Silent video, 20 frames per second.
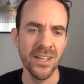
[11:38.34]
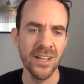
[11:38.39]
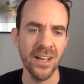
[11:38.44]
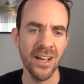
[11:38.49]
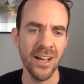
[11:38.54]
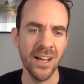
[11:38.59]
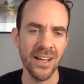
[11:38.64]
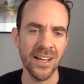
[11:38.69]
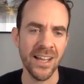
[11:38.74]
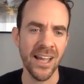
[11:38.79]

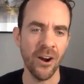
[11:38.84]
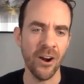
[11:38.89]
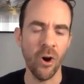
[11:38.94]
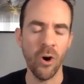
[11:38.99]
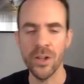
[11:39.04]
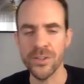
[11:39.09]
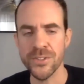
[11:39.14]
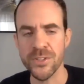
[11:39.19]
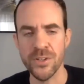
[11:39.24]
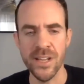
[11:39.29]
kind of
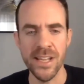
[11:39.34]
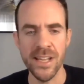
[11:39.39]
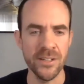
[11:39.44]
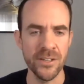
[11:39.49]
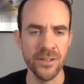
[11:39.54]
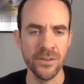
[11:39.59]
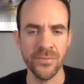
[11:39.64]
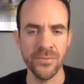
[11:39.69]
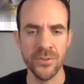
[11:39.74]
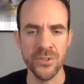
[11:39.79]

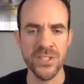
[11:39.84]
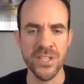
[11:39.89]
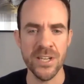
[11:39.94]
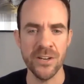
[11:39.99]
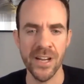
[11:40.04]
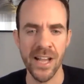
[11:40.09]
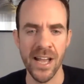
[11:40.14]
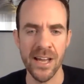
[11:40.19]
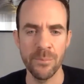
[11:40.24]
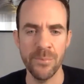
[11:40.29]
alternator for
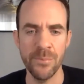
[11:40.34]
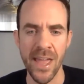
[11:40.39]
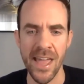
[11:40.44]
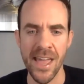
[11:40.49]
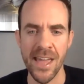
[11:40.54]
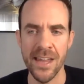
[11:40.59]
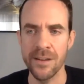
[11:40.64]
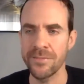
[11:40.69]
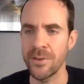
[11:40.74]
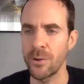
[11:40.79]
searing on a
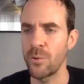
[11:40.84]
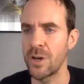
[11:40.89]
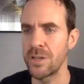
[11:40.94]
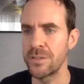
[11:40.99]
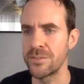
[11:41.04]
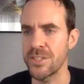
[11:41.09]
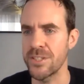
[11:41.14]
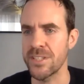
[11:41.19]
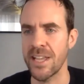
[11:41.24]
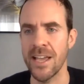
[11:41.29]
pan if I
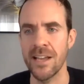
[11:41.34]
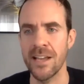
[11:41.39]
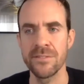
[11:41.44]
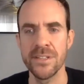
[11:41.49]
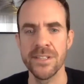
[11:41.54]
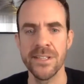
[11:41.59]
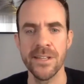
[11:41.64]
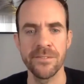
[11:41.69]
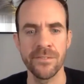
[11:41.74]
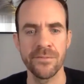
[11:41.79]
want just kind of
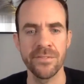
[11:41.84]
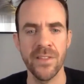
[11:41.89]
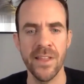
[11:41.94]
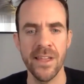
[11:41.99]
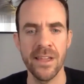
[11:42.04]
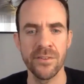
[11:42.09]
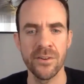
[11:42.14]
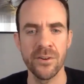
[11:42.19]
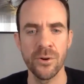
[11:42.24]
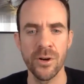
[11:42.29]
a different
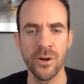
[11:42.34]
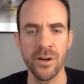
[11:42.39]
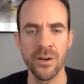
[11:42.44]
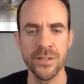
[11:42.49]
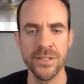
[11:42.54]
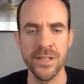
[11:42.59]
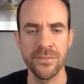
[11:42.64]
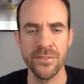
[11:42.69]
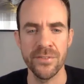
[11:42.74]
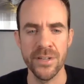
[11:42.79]
flavor or
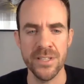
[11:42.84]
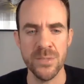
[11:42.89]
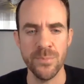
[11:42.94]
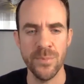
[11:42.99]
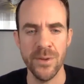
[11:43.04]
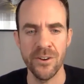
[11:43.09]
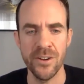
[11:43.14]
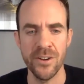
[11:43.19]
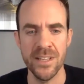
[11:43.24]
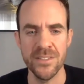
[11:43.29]
a different
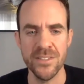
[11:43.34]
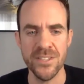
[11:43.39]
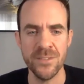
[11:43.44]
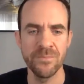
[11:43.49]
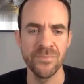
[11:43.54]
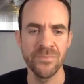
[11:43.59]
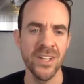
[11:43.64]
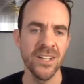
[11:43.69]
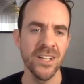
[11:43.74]
experience.